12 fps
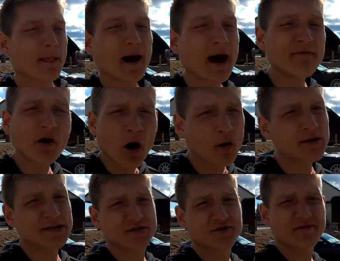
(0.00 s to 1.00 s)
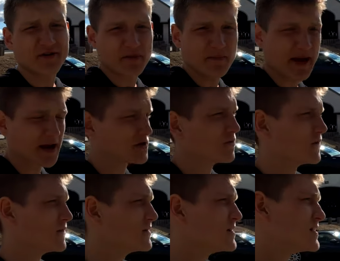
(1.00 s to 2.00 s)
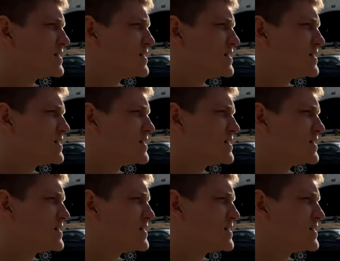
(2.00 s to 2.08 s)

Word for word: I've always driven a manual.